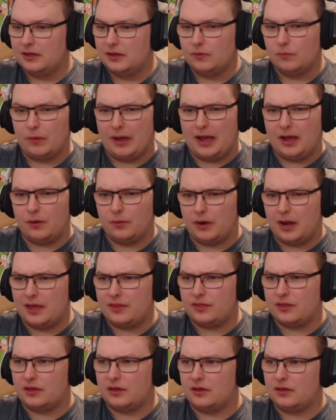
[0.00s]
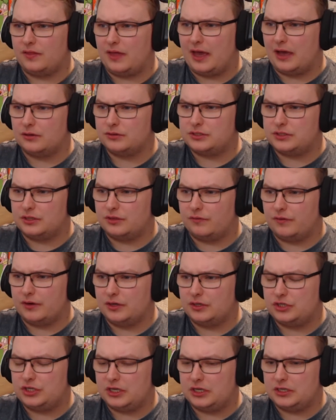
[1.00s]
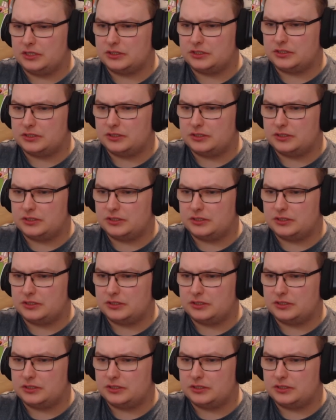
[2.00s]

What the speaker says: Wow, I like the house that they're in. Jeez.